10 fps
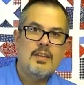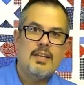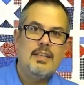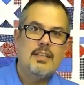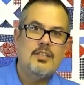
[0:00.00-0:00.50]
I
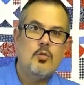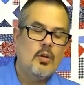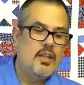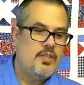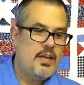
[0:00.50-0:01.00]
think I did
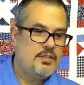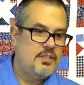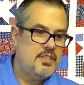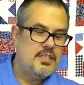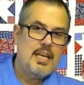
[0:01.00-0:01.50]

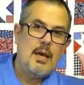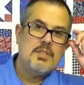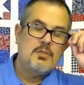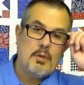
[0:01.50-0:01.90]
20,000 steps.